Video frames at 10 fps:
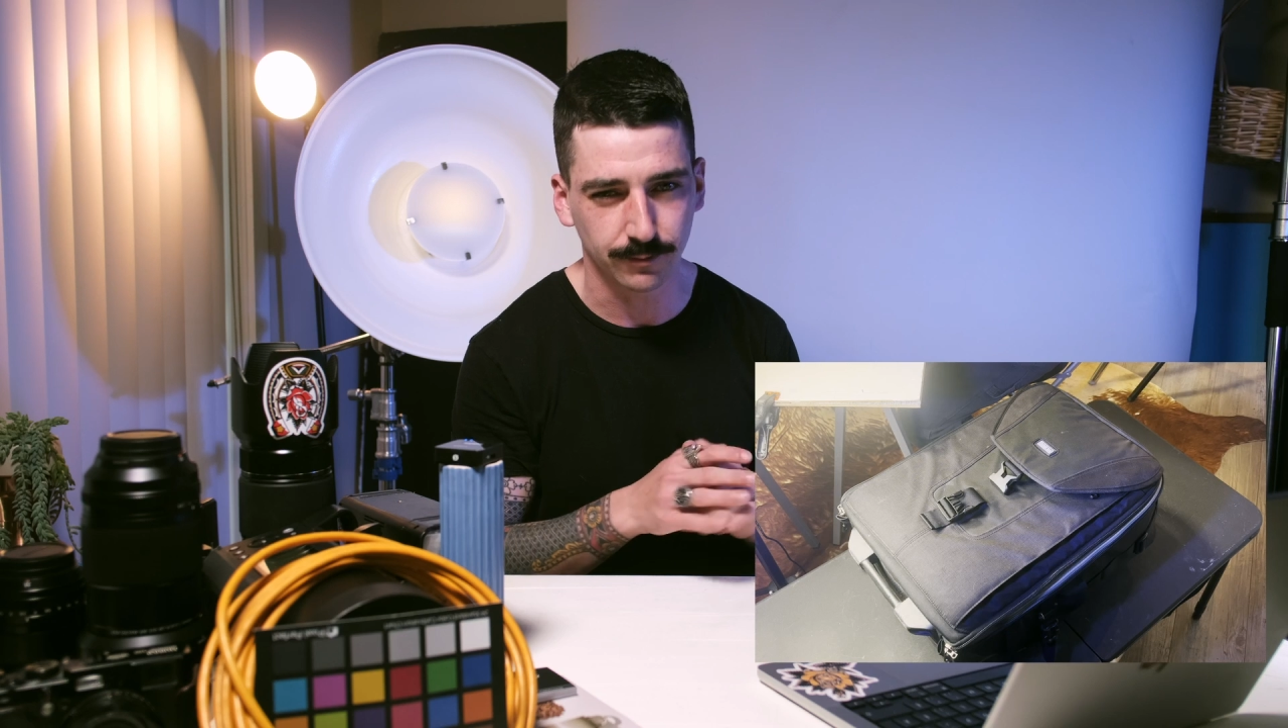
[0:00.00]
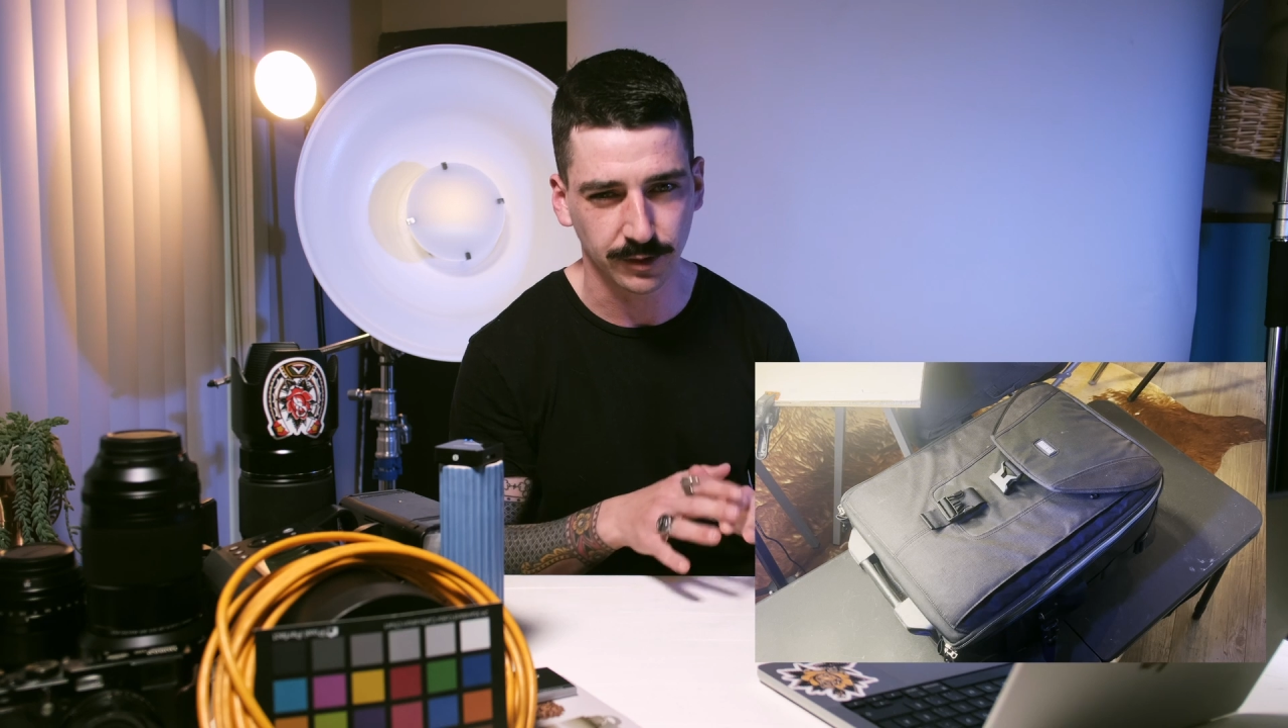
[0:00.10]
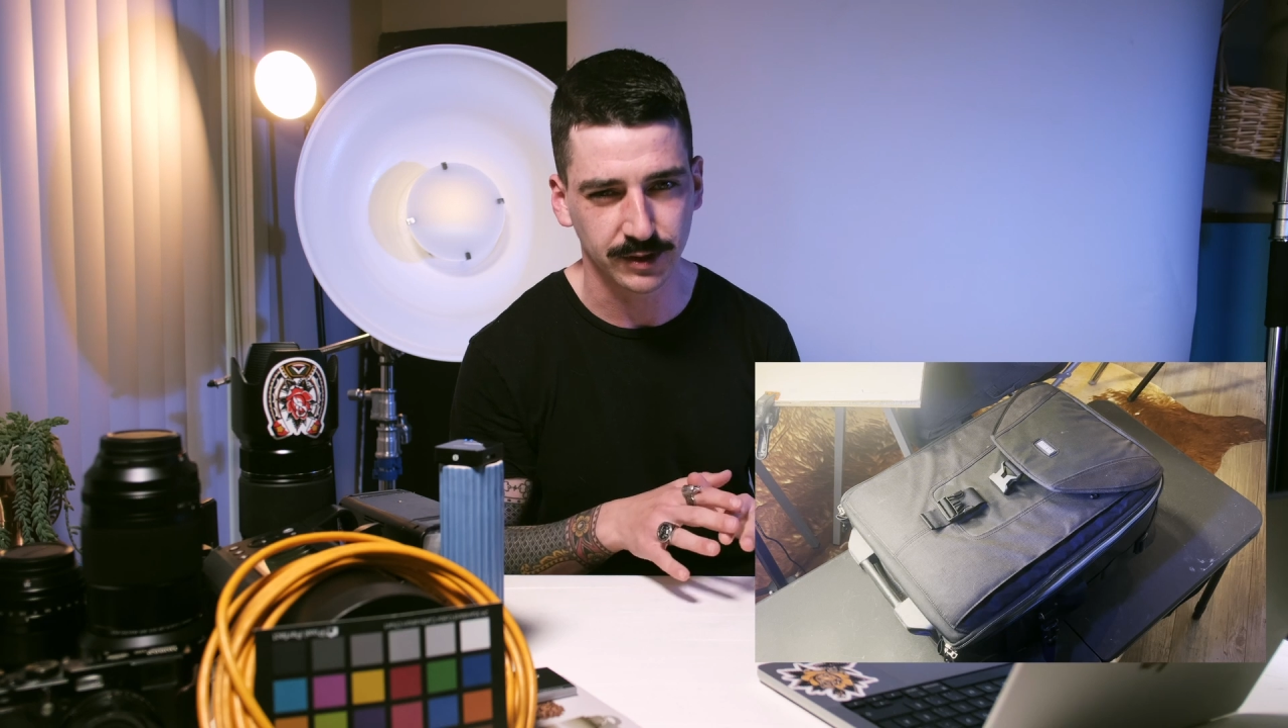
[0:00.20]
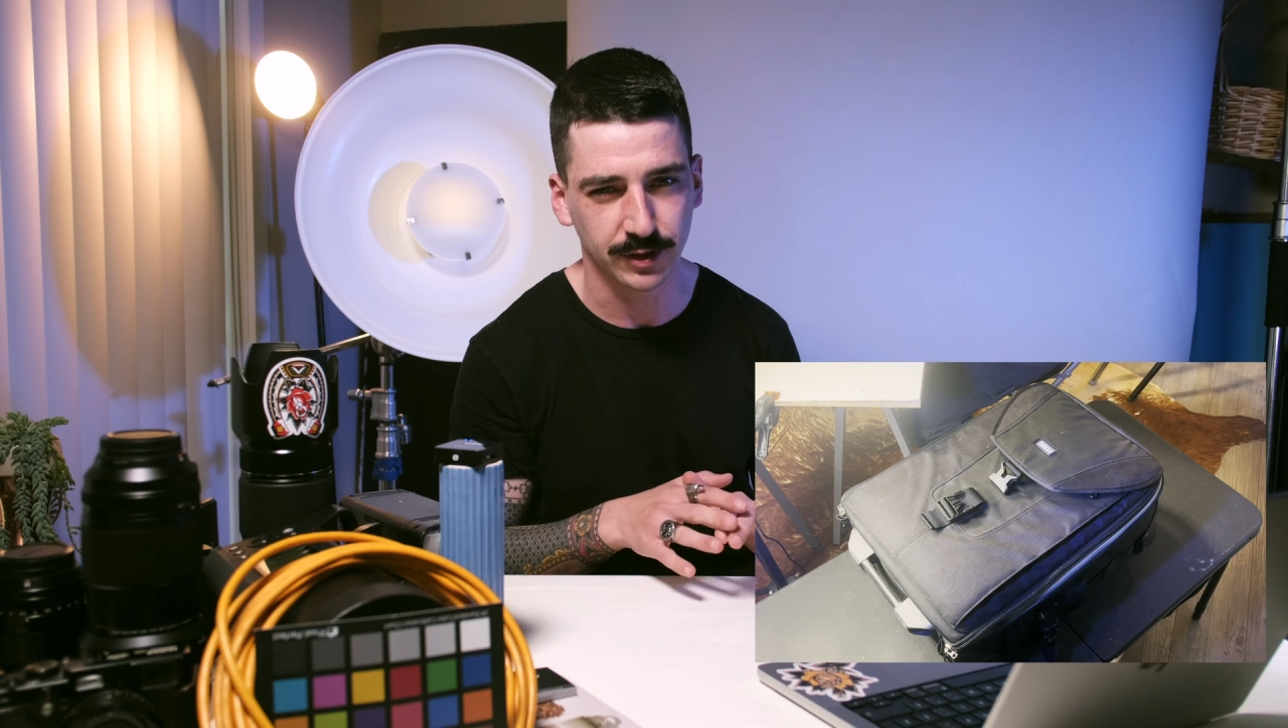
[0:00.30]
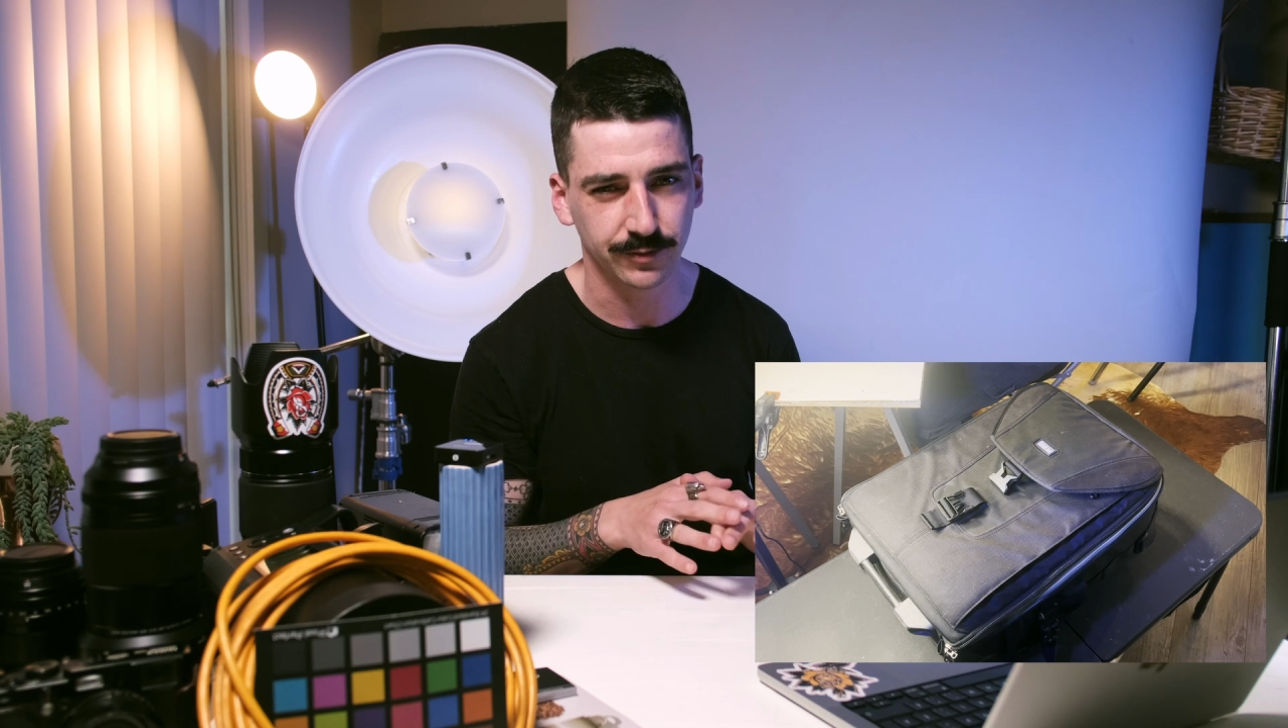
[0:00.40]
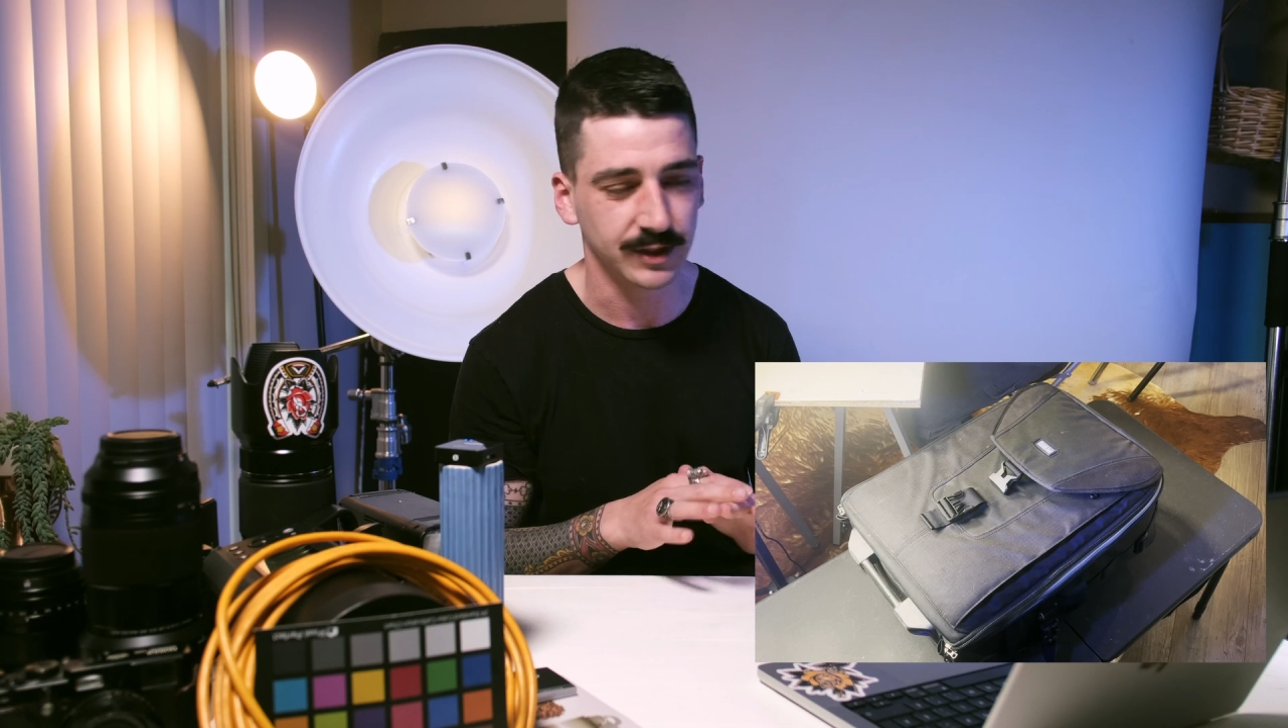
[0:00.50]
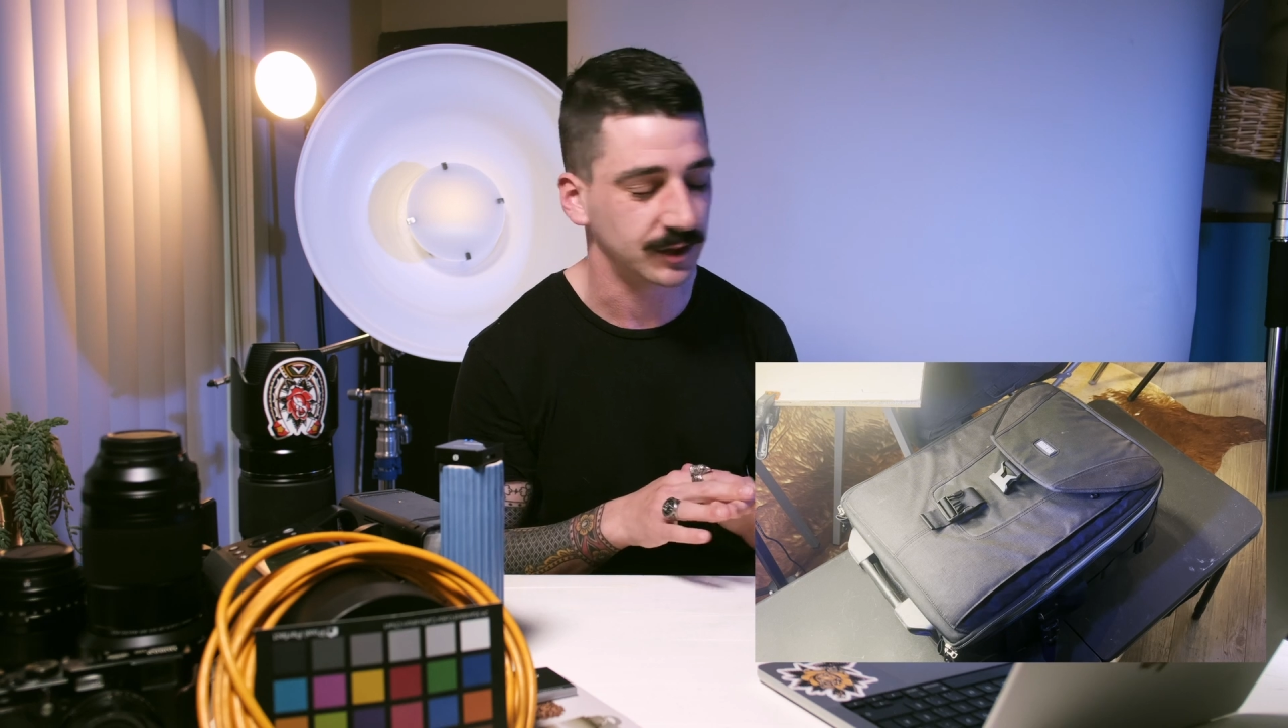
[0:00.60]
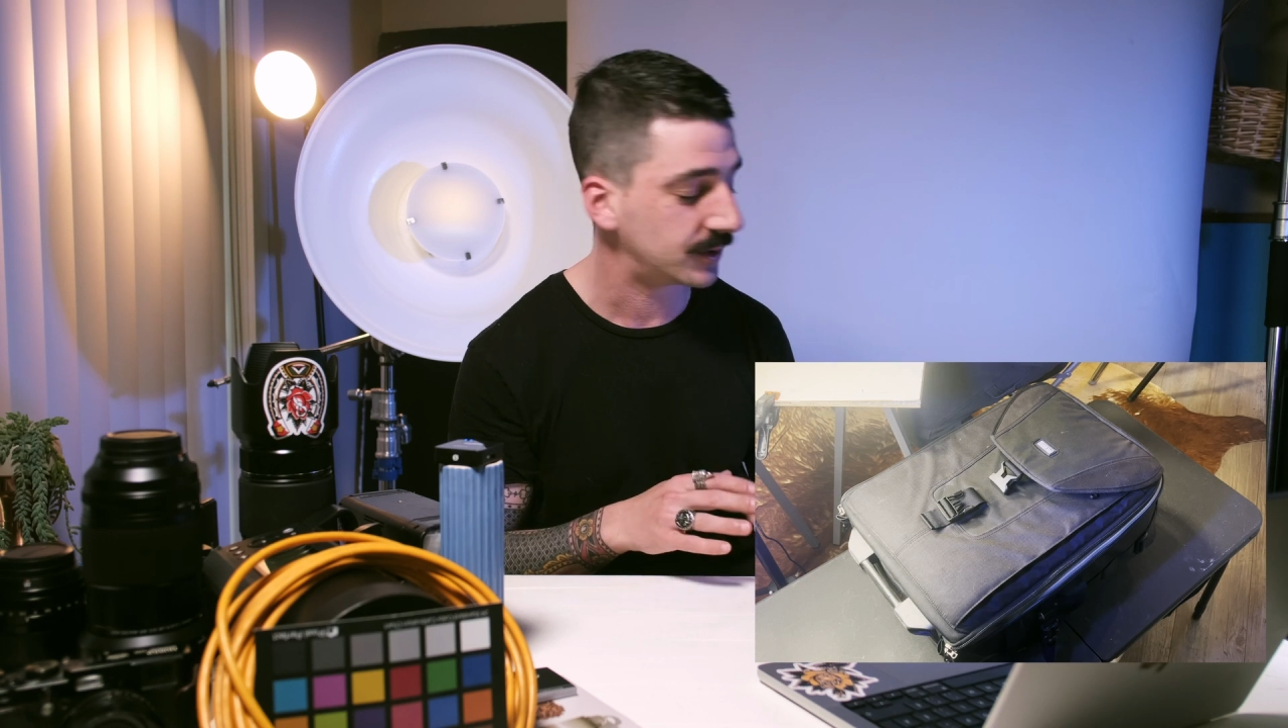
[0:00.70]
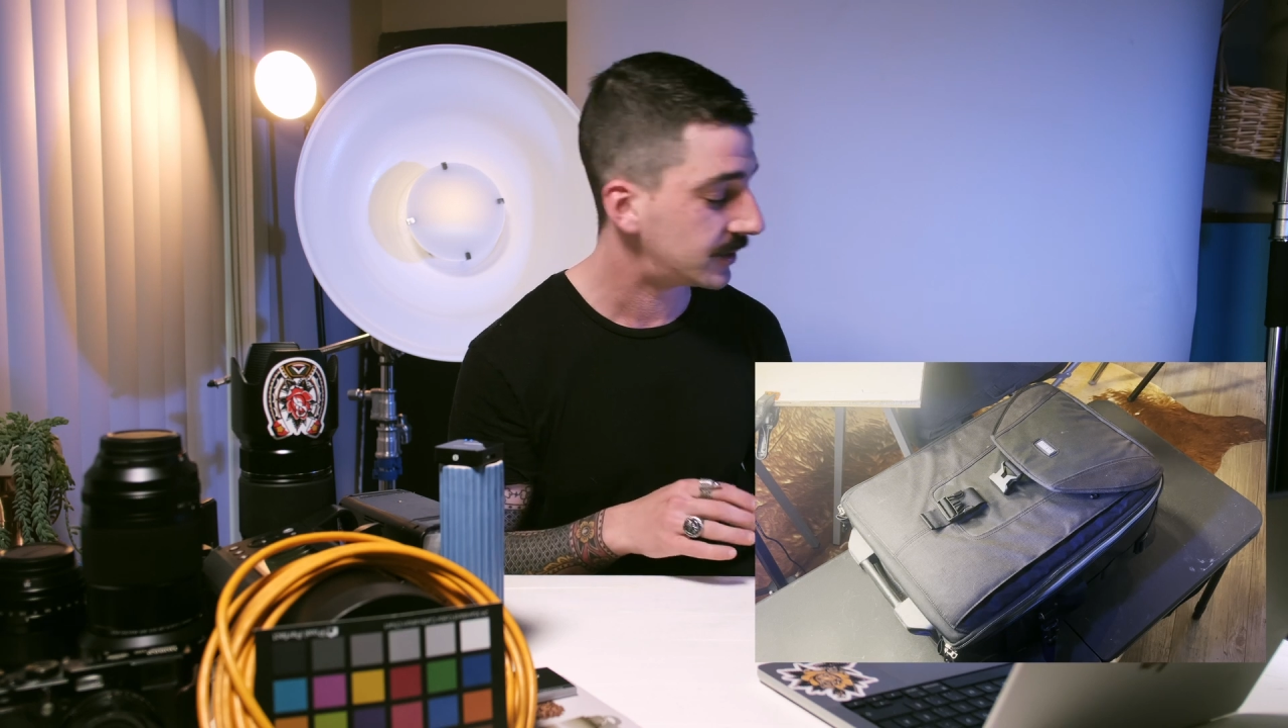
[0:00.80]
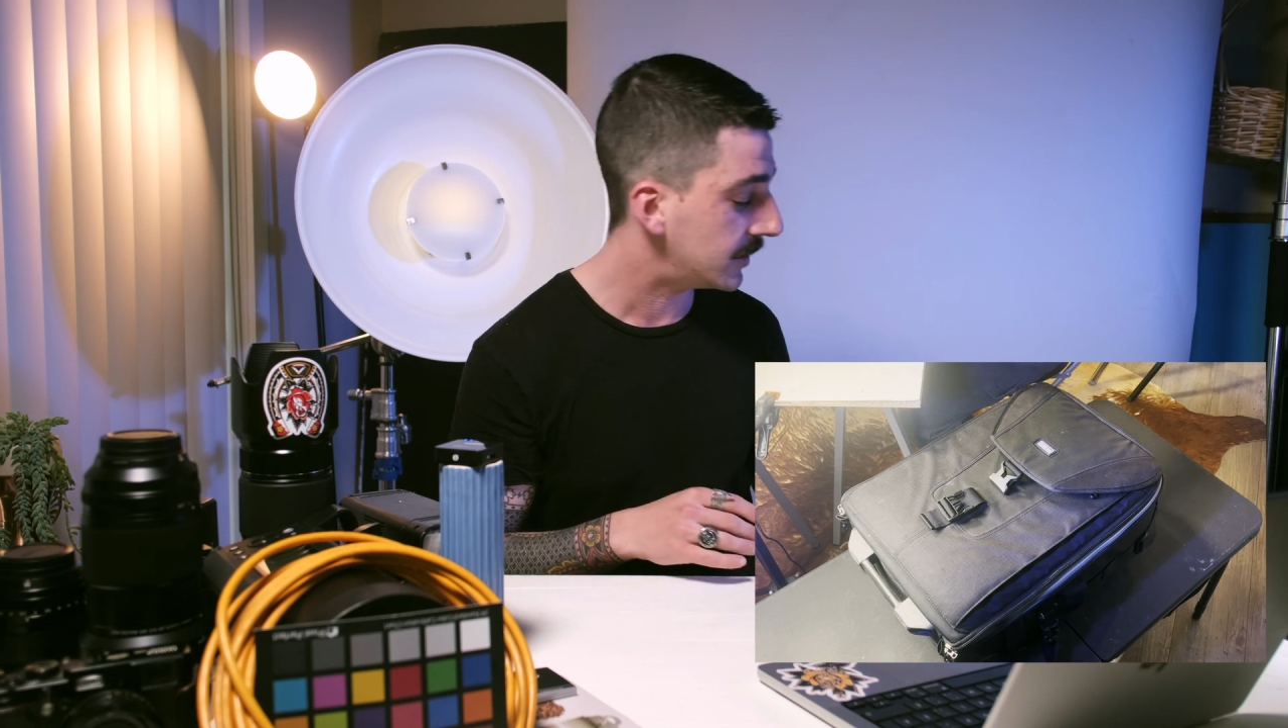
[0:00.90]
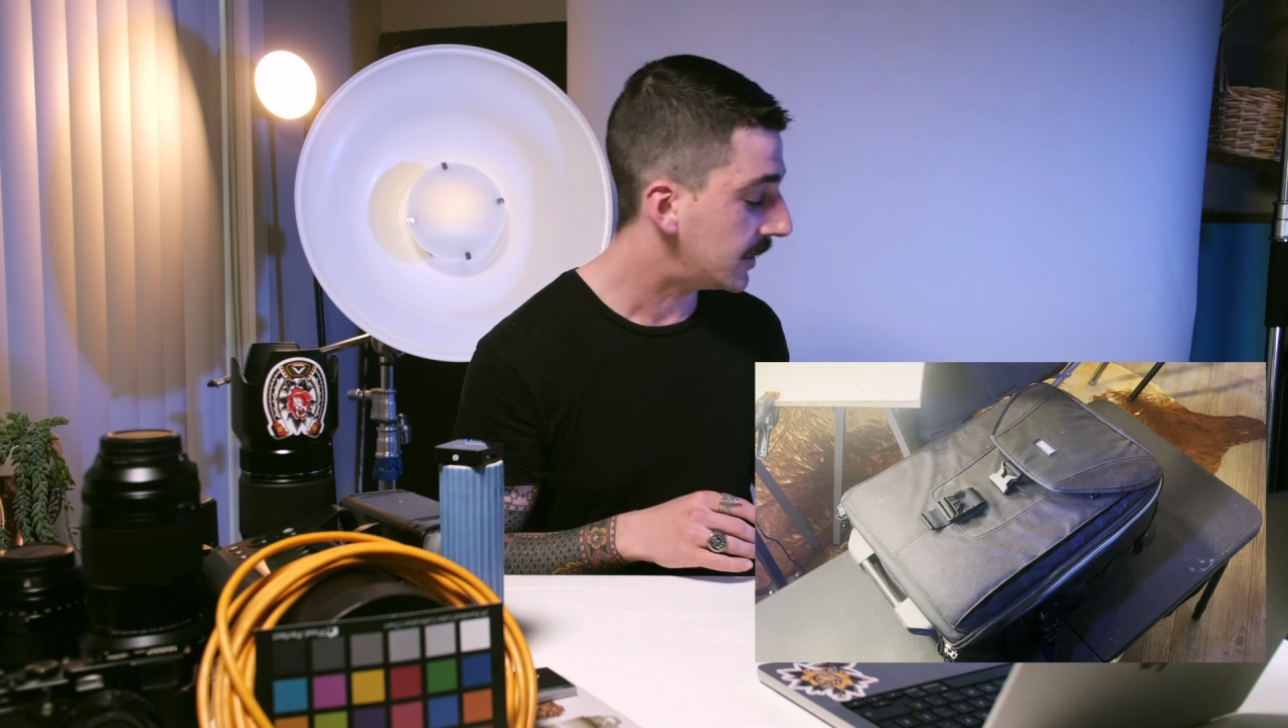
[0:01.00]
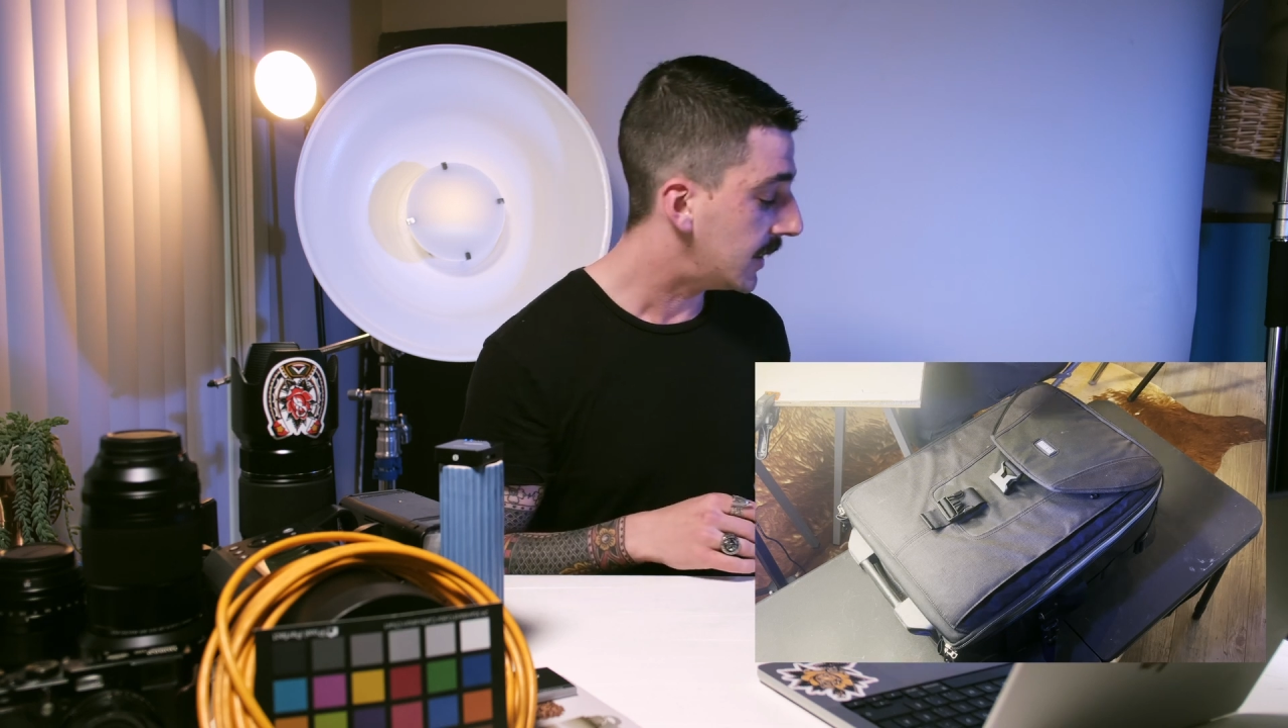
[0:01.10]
most situations.